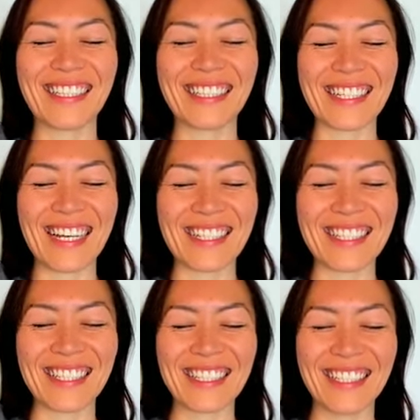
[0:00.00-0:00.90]

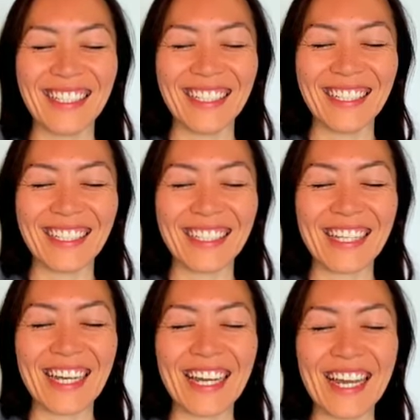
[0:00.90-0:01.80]
Yes.
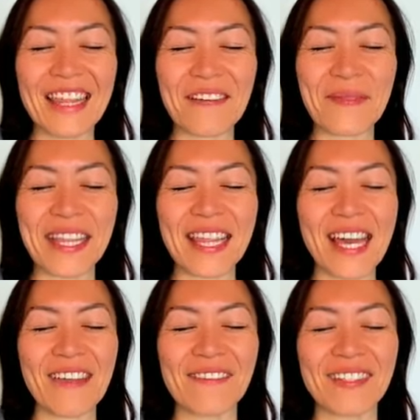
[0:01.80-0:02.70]
I love my
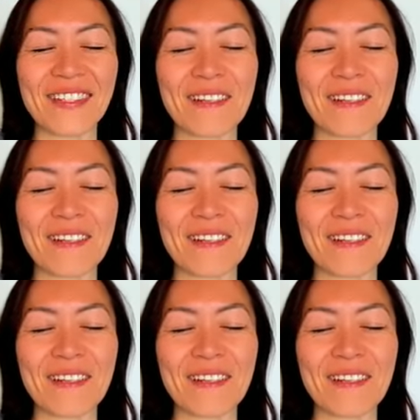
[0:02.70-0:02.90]
life.